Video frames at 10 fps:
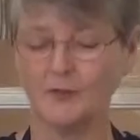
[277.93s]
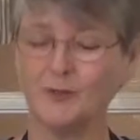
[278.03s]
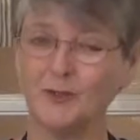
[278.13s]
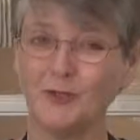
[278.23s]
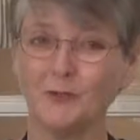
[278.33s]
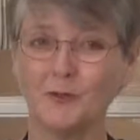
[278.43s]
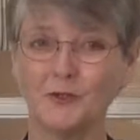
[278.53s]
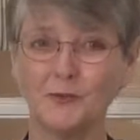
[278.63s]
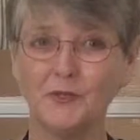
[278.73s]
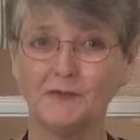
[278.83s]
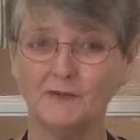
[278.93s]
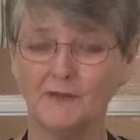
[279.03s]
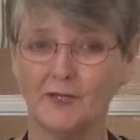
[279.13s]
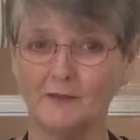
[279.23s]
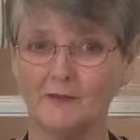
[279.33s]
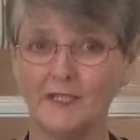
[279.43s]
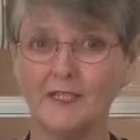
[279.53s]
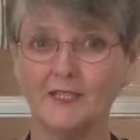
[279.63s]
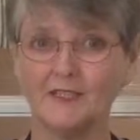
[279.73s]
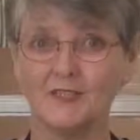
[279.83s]
We're doing
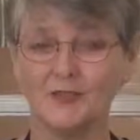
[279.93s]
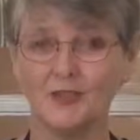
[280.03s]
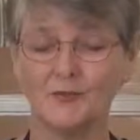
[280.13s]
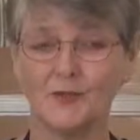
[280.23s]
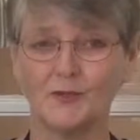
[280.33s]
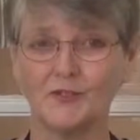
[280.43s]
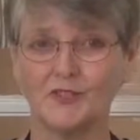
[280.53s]
vegan sushi rolls,